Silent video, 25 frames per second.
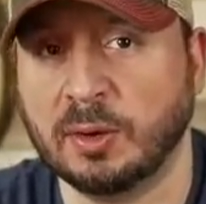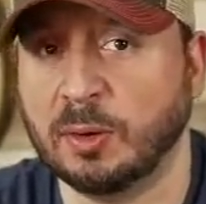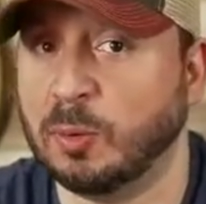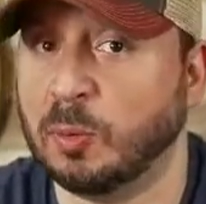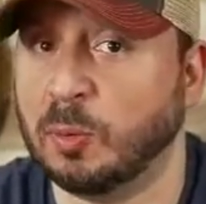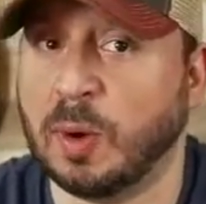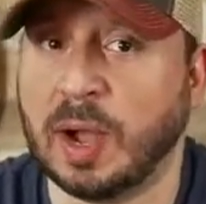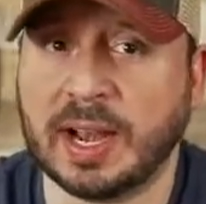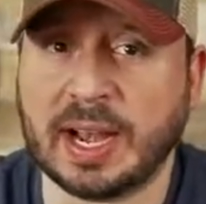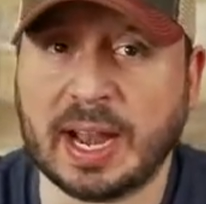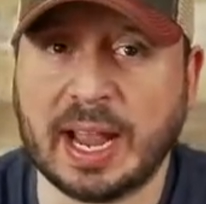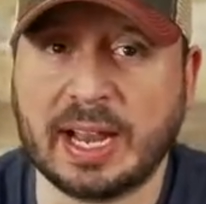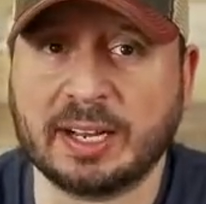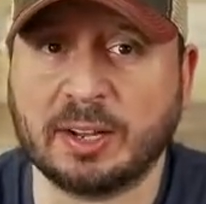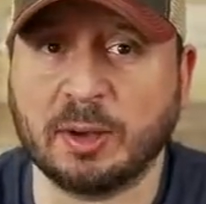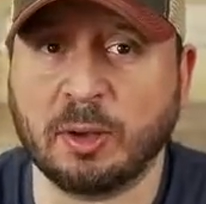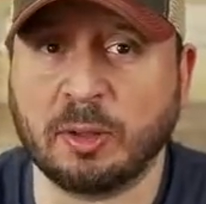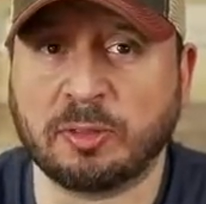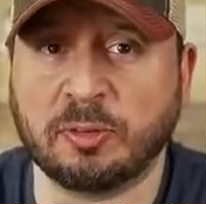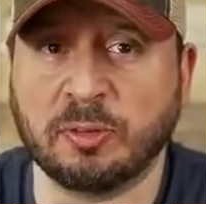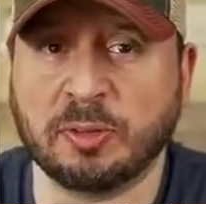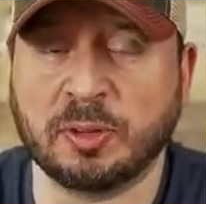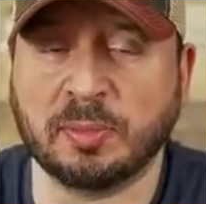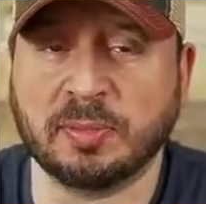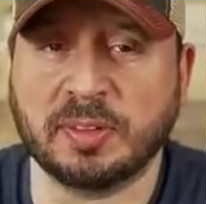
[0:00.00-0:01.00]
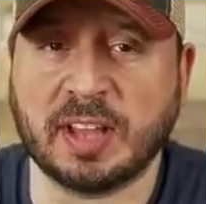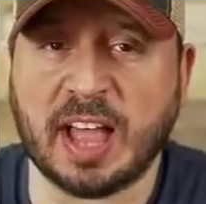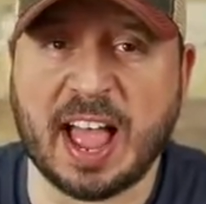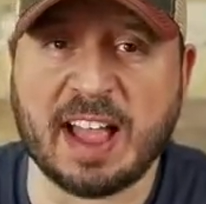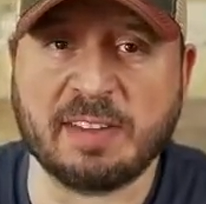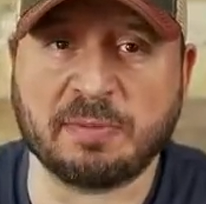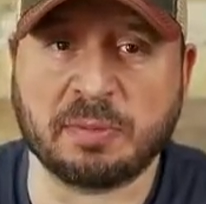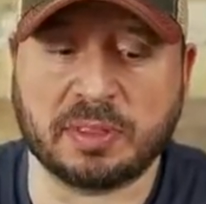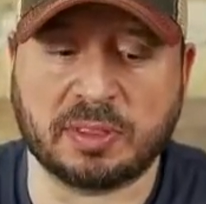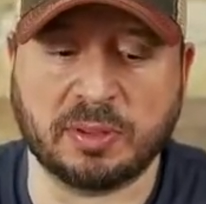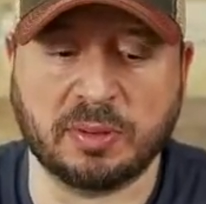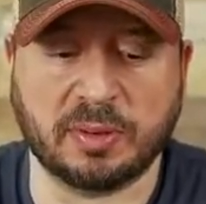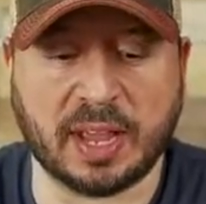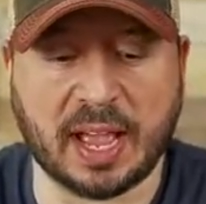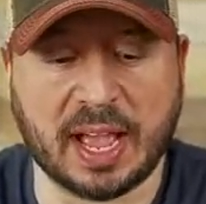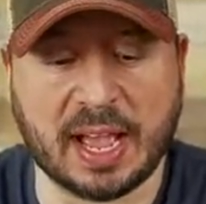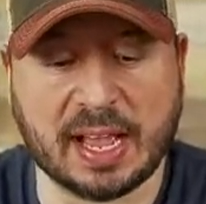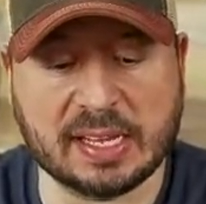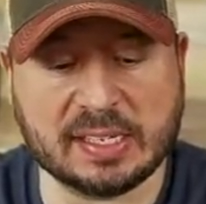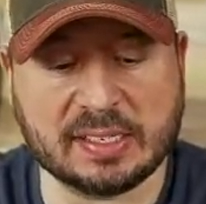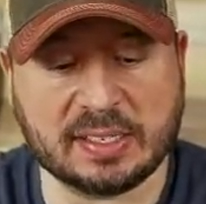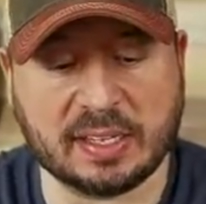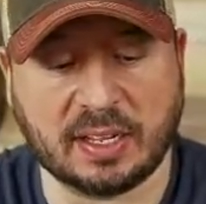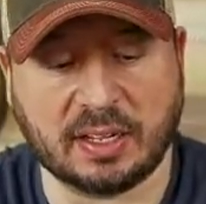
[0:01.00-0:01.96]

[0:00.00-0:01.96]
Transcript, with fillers: why not go through them live with you guys?